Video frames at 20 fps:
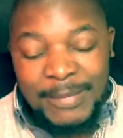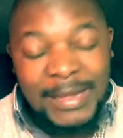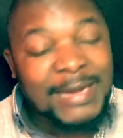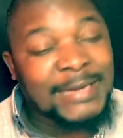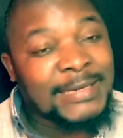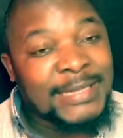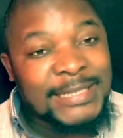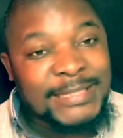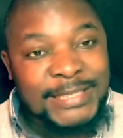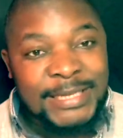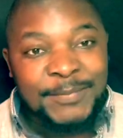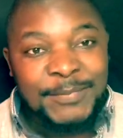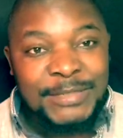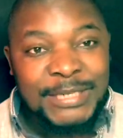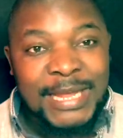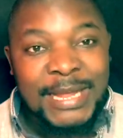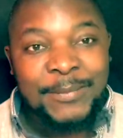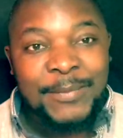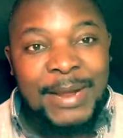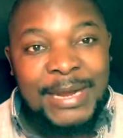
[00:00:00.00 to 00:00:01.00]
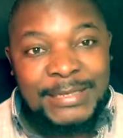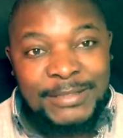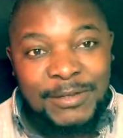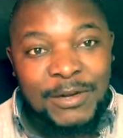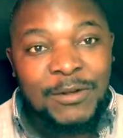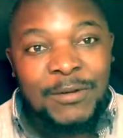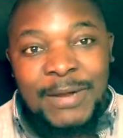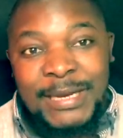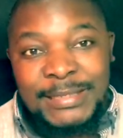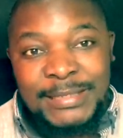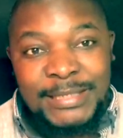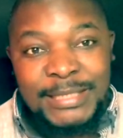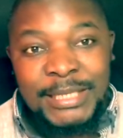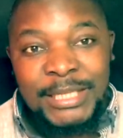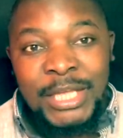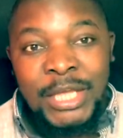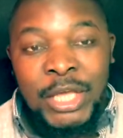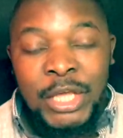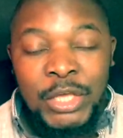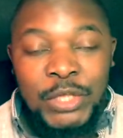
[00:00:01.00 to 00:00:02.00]
at the same time, as long as
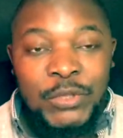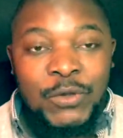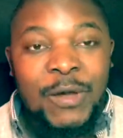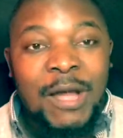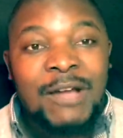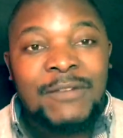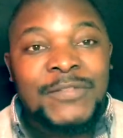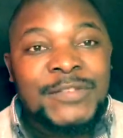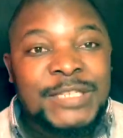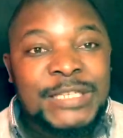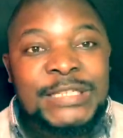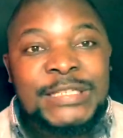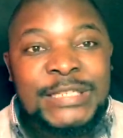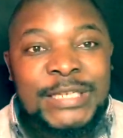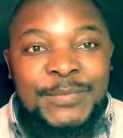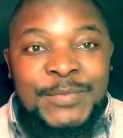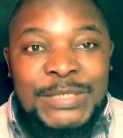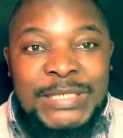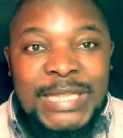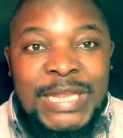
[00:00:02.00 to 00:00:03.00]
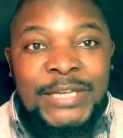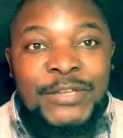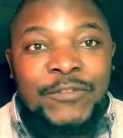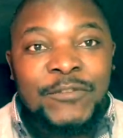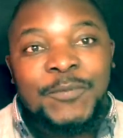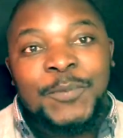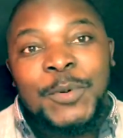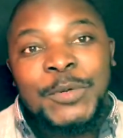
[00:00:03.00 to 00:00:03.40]
you have systems that you've